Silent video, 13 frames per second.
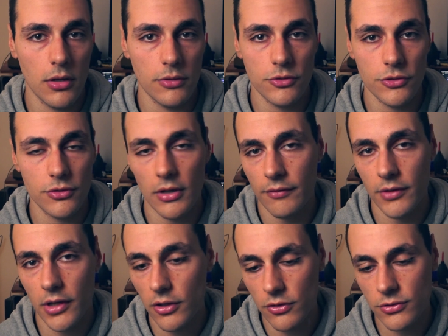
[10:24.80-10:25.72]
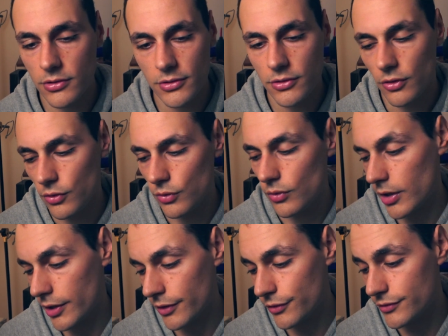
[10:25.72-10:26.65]
Just everyday users who
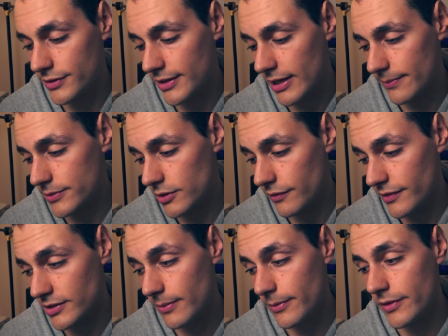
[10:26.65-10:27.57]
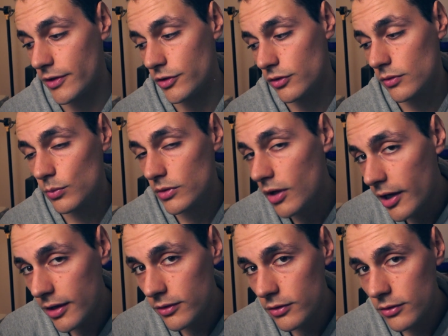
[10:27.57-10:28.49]
are using the app. So if there's something that you would
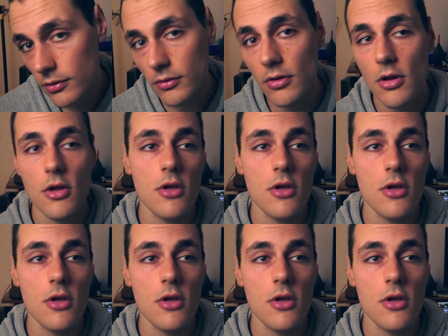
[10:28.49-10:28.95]
like it to do,